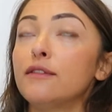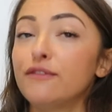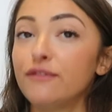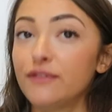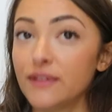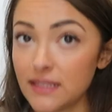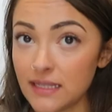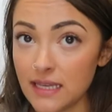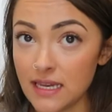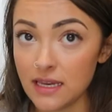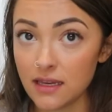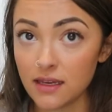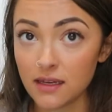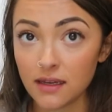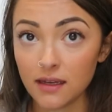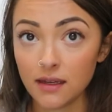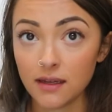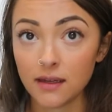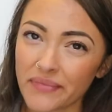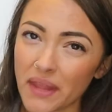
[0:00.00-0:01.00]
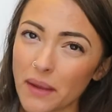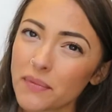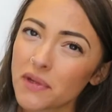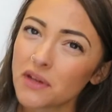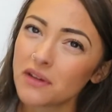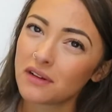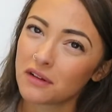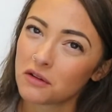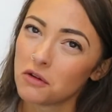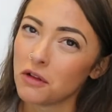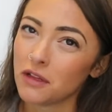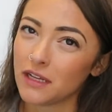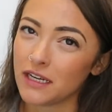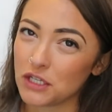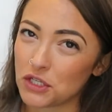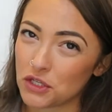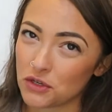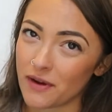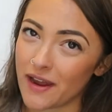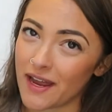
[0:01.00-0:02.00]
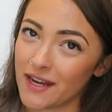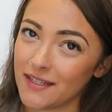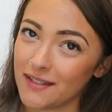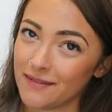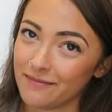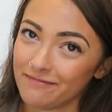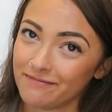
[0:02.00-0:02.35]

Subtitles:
physique. I'm gonna call it a shred.